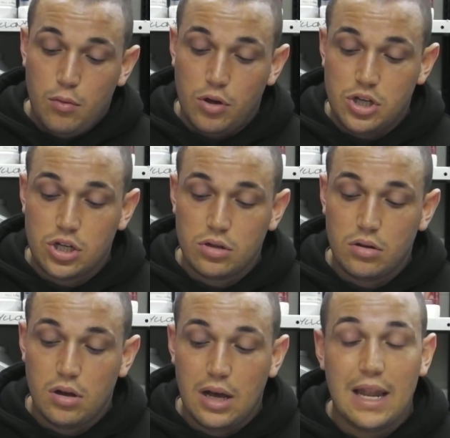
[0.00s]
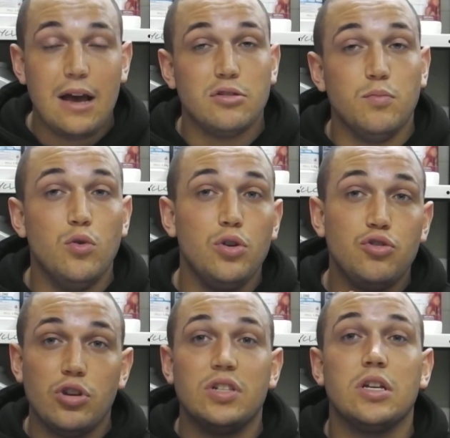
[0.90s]
which allows more
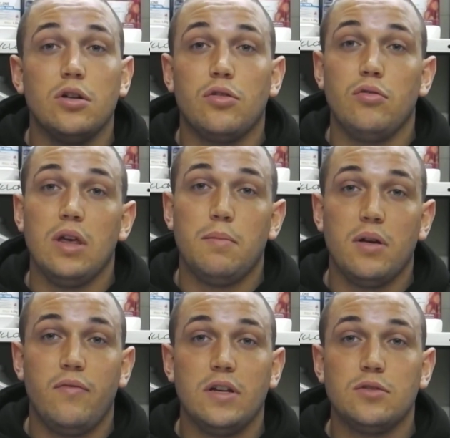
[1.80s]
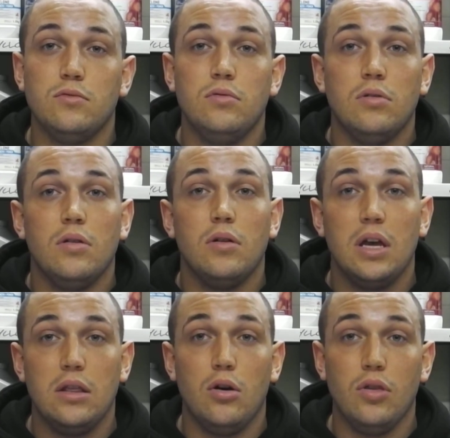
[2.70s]
nutrients to go through that blood vessel
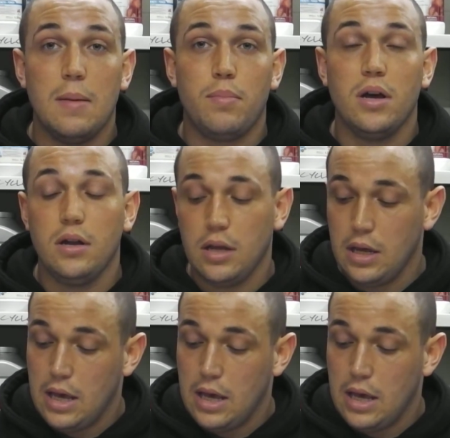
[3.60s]
on that blood,